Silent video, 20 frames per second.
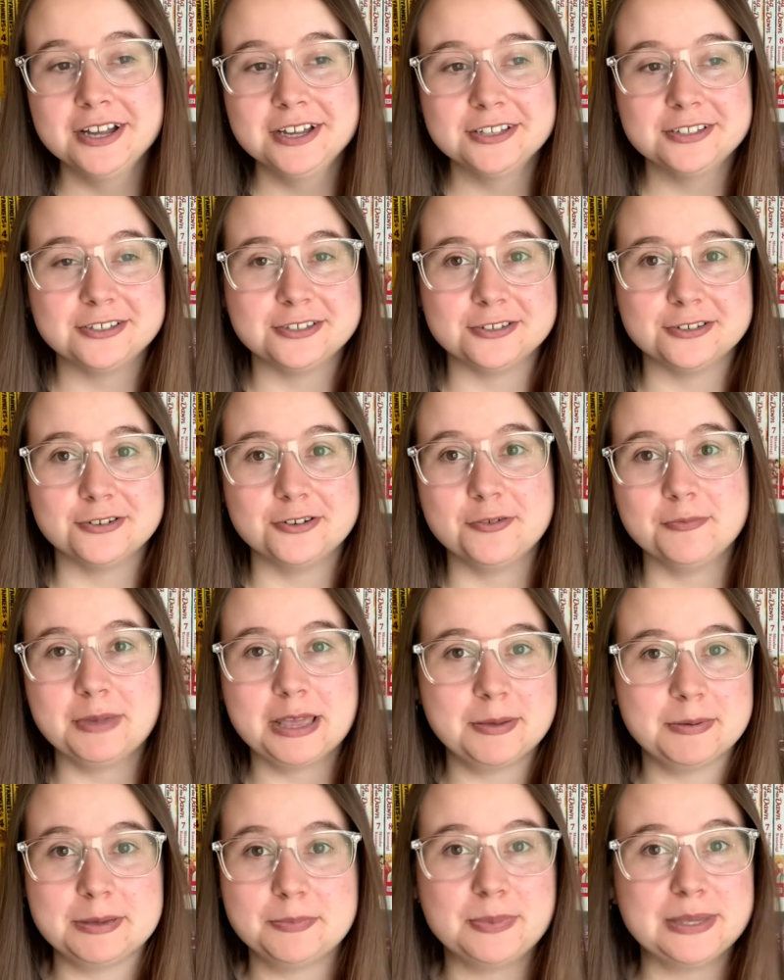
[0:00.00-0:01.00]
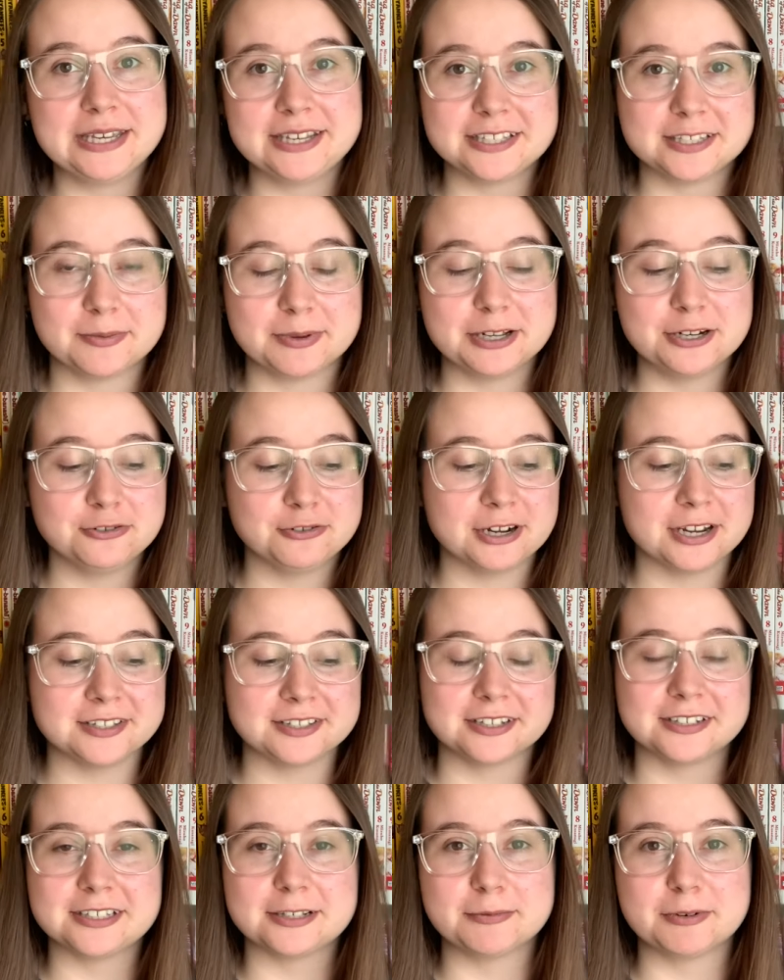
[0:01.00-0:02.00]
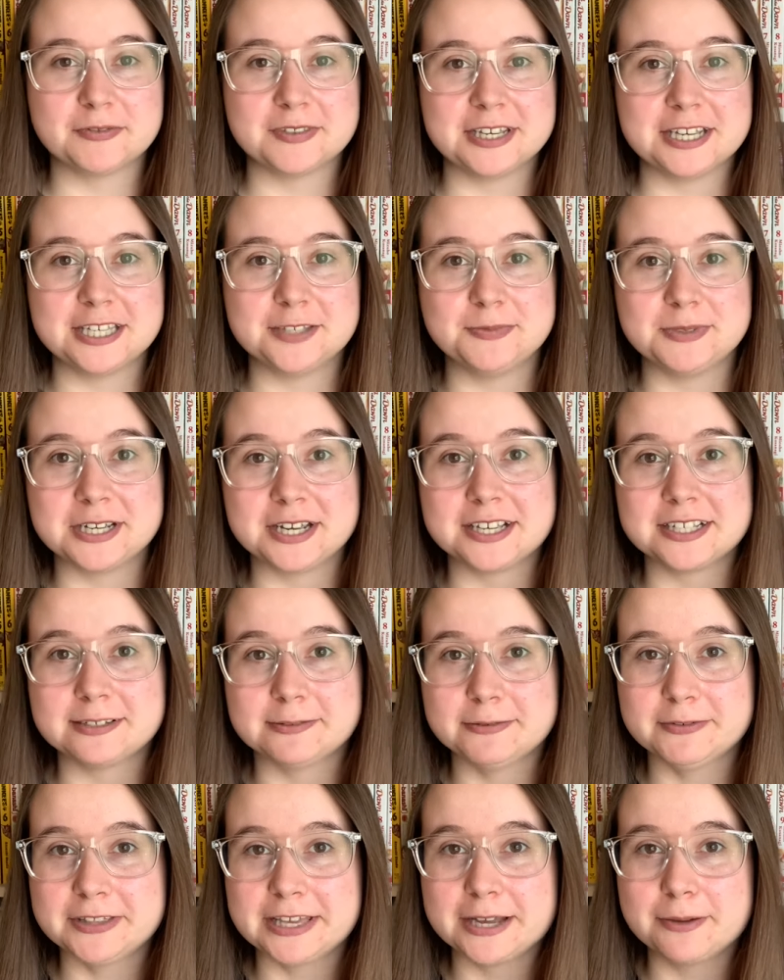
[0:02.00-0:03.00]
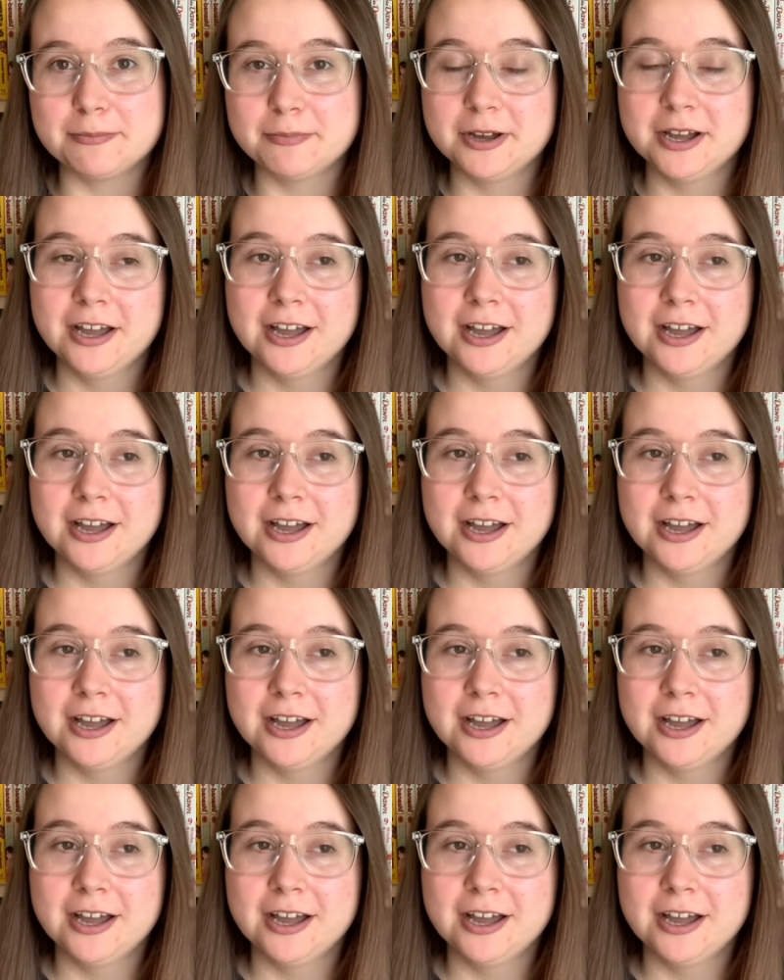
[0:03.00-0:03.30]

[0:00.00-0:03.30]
to maybe pique some interest on some of these because some of them